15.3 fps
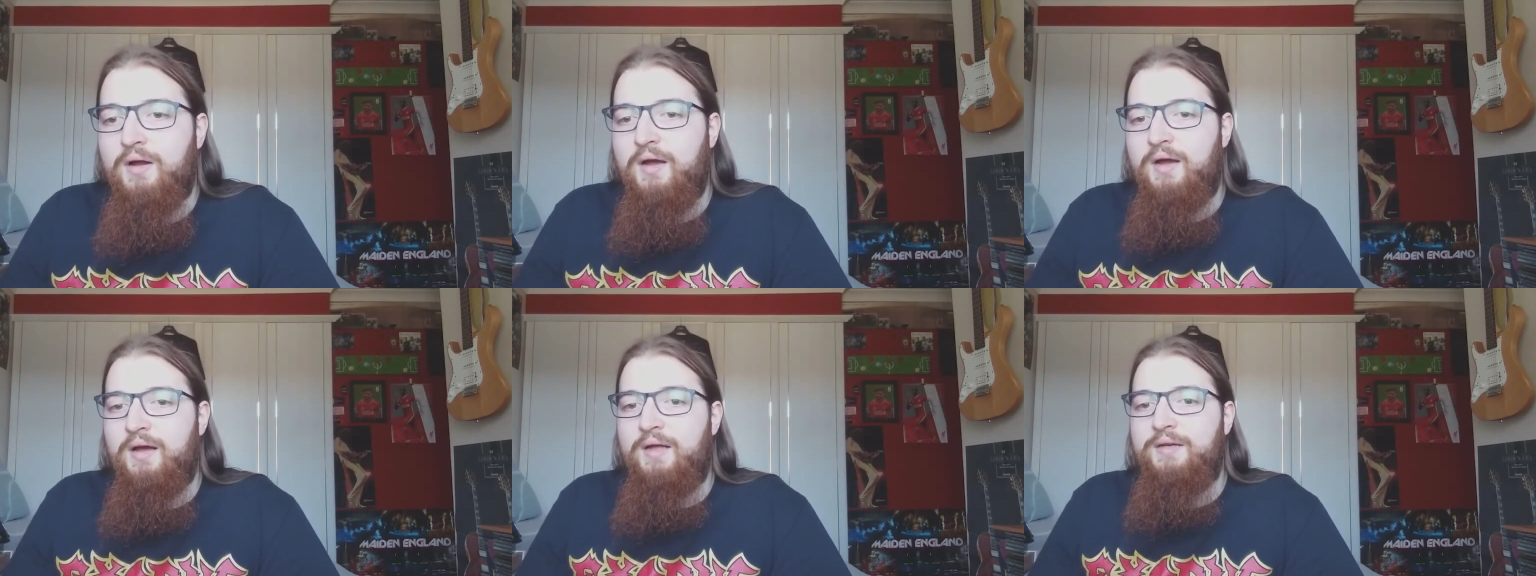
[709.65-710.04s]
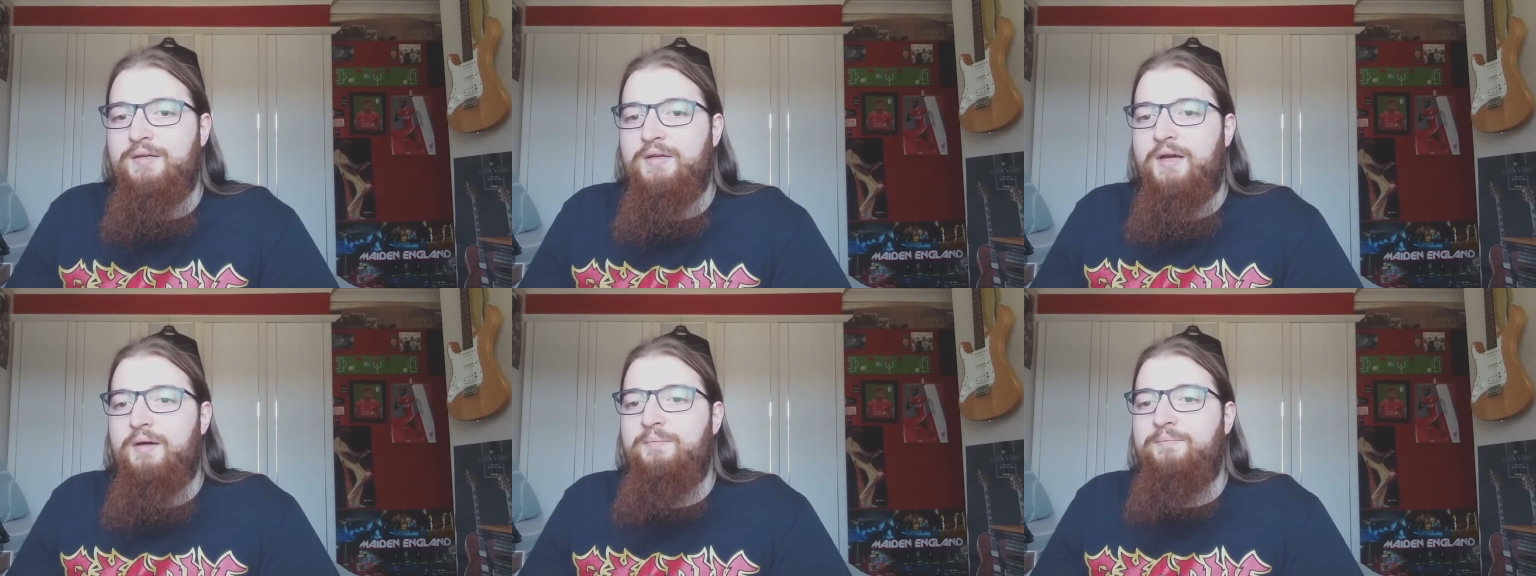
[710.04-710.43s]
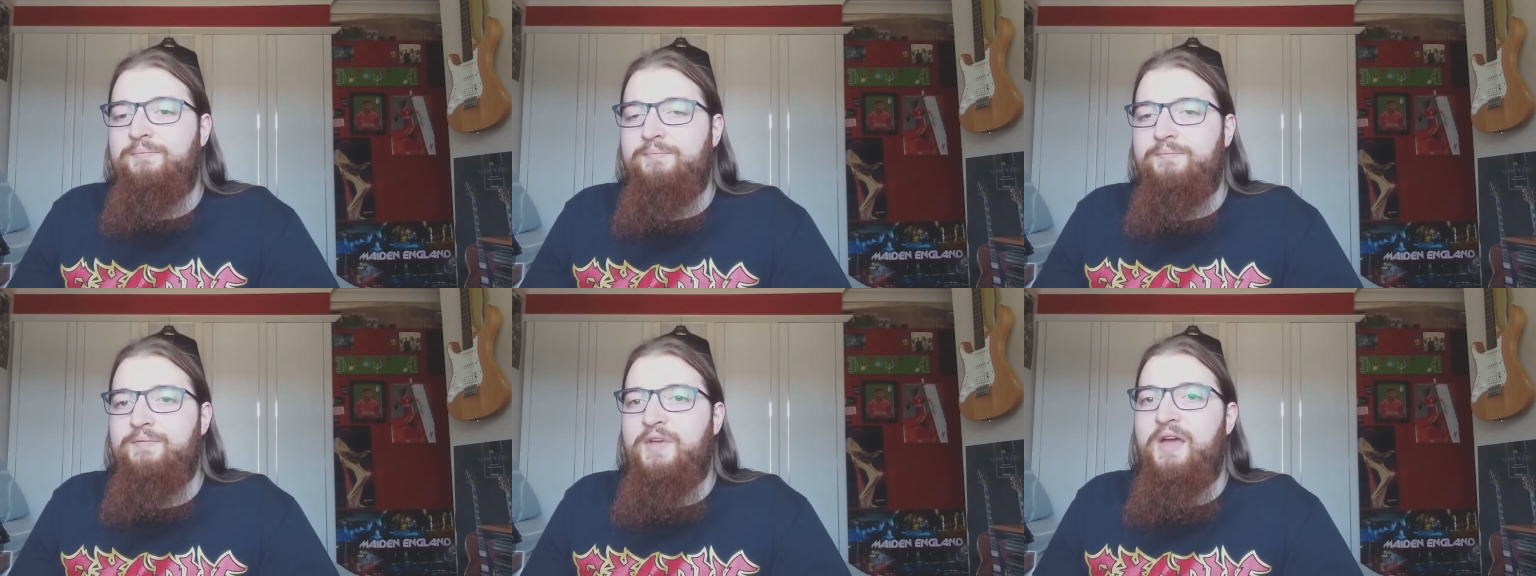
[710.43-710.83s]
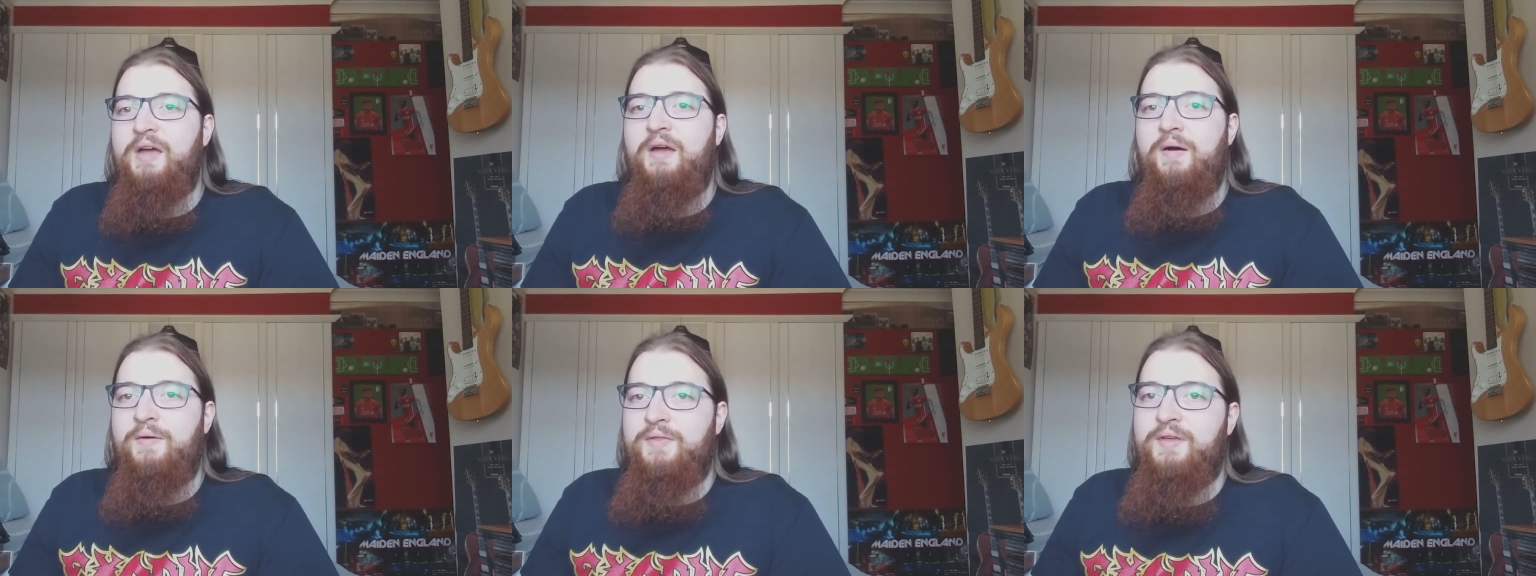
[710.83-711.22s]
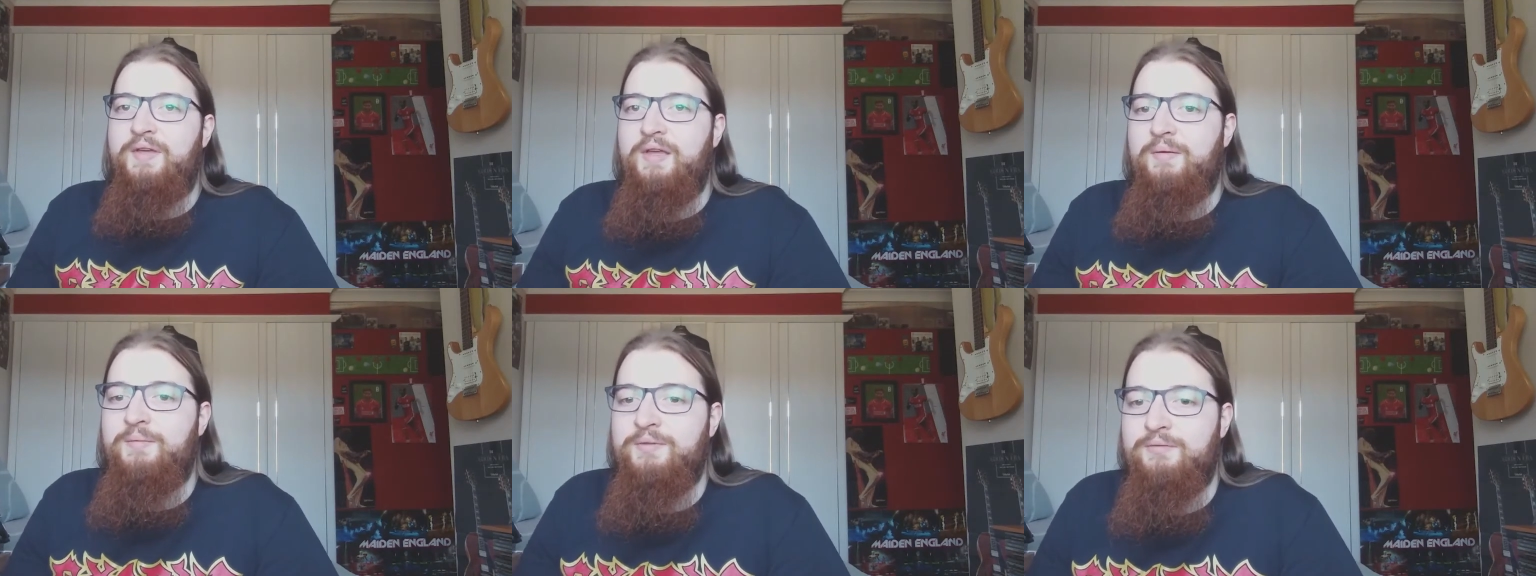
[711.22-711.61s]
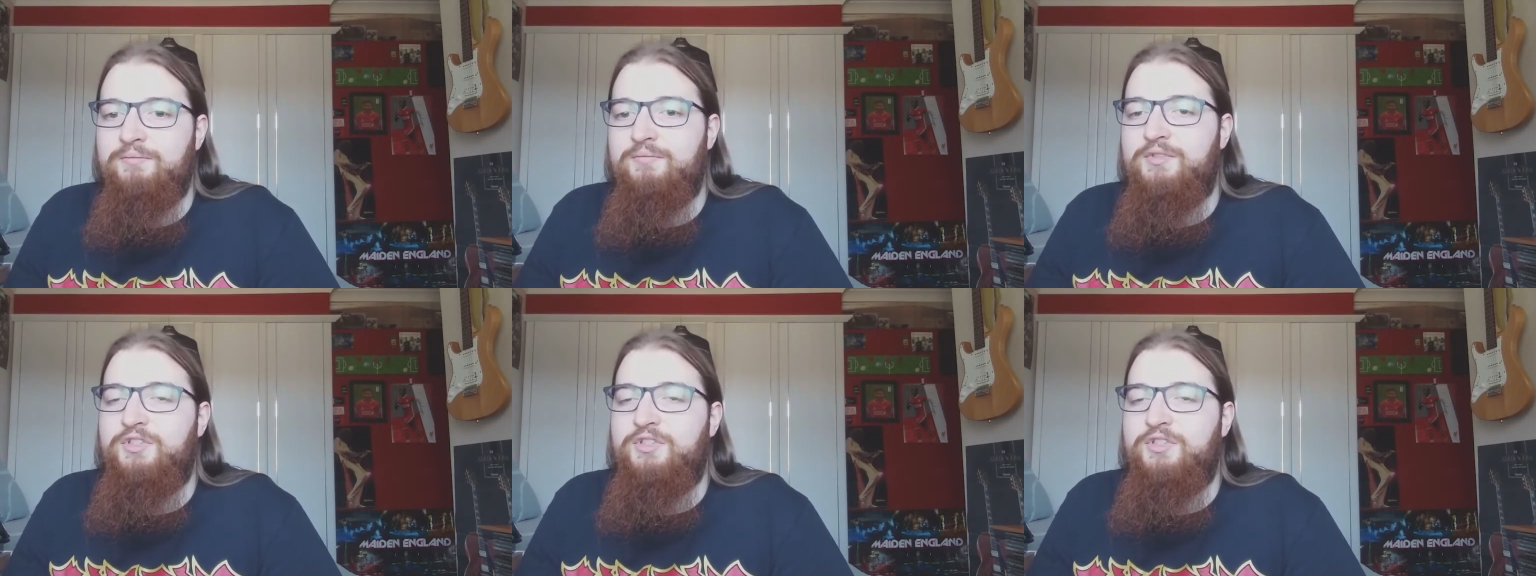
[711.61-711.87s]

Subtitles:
And yeah, I think it would